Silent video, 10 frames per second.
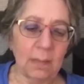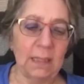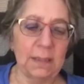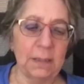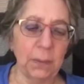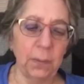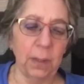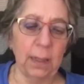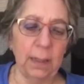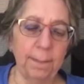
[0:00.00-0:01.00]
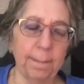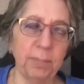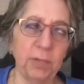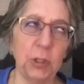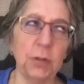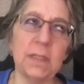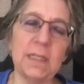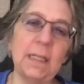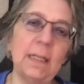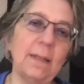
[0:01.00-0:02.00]
So, do you
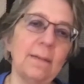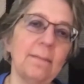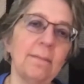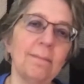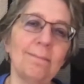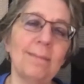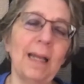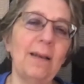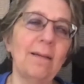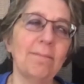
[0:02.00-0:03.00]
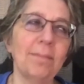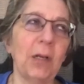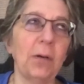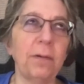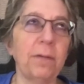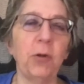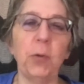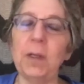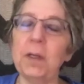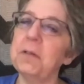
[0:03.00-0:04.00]
see in a few
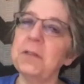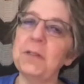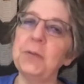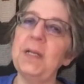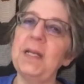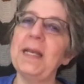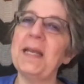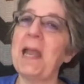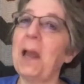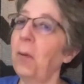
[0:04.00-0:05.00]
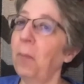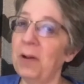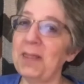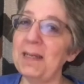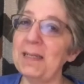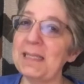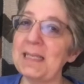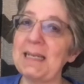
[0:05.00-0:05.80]
years you needing help with this? Because